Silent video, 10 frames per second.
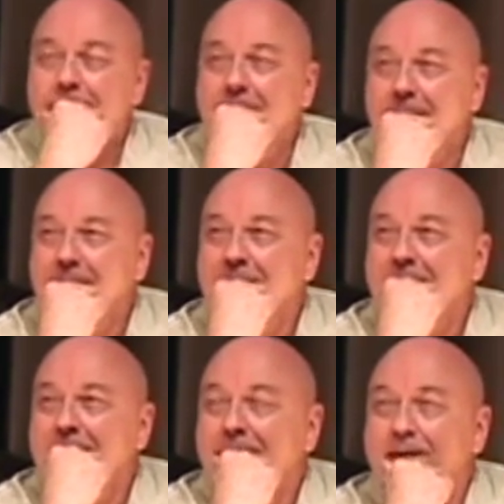I
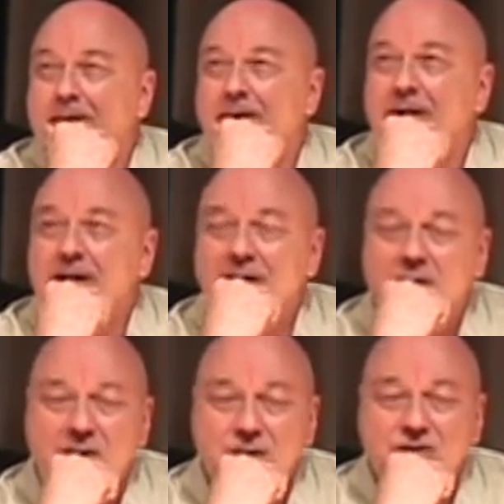
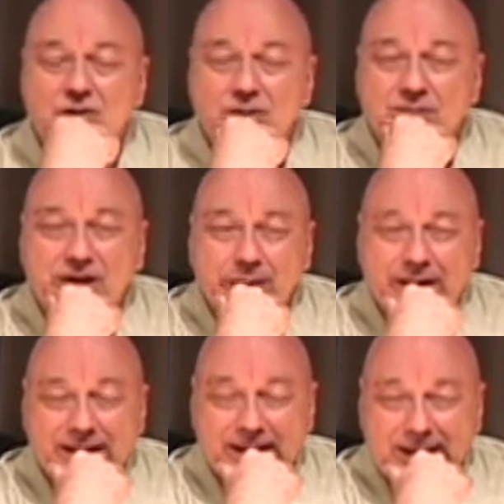wasn't too upset
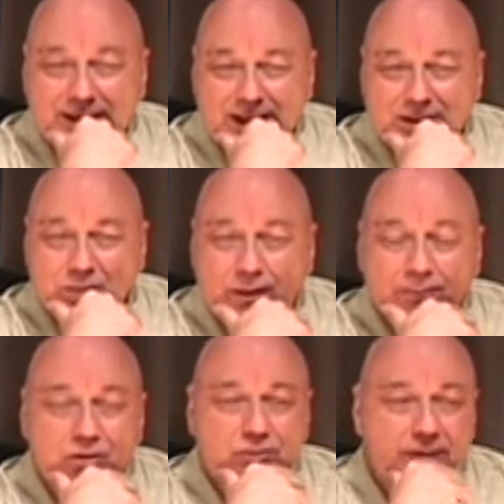about that, because that's the way
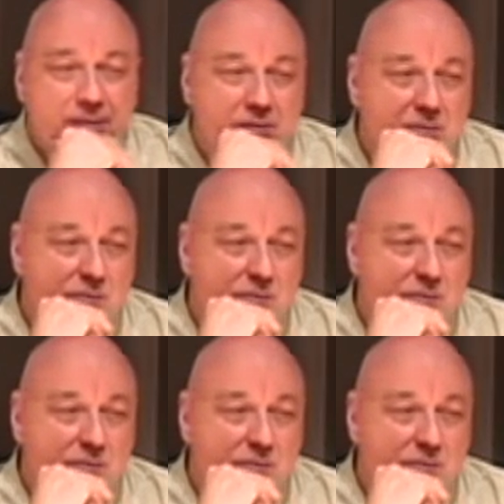most people